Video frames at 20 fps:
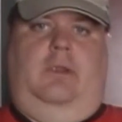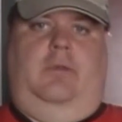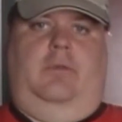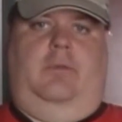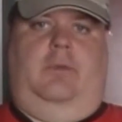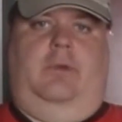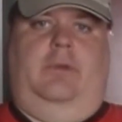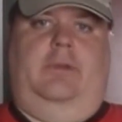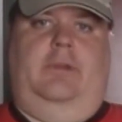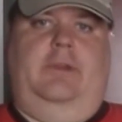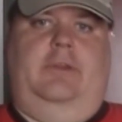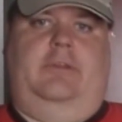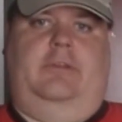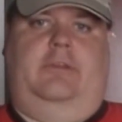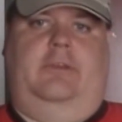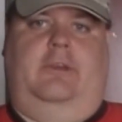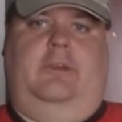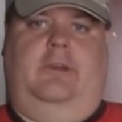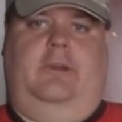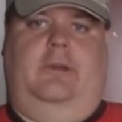everyone.
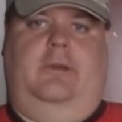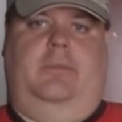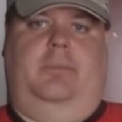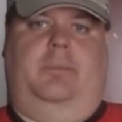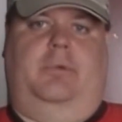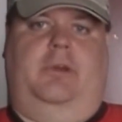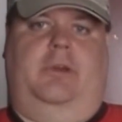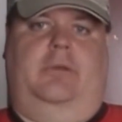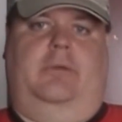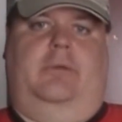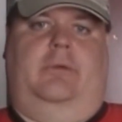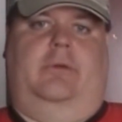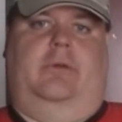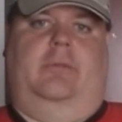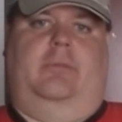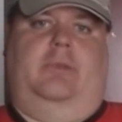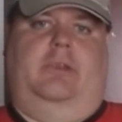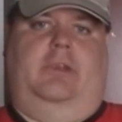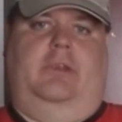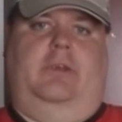It's Brett
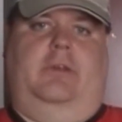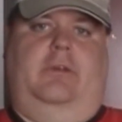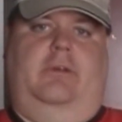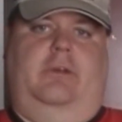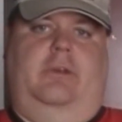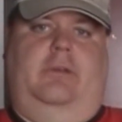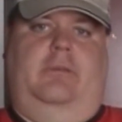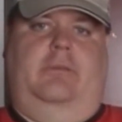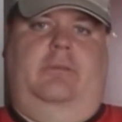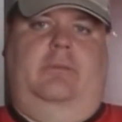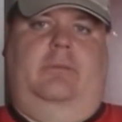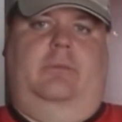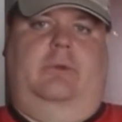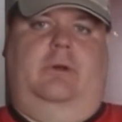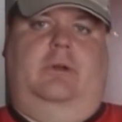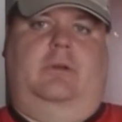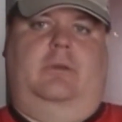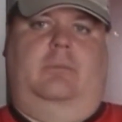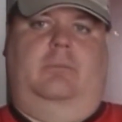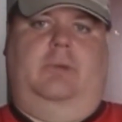Hornby here, and
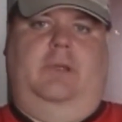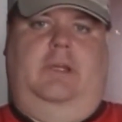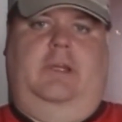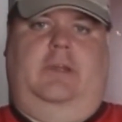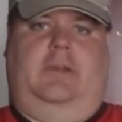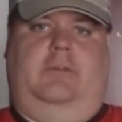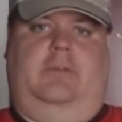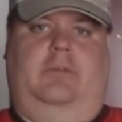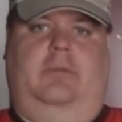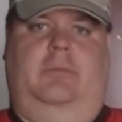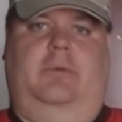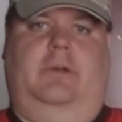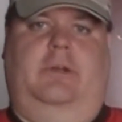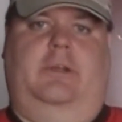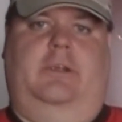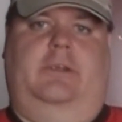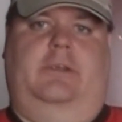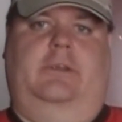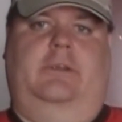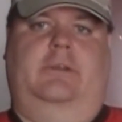welcome back to
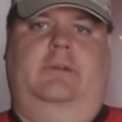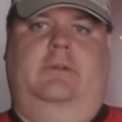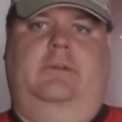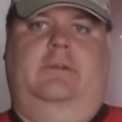my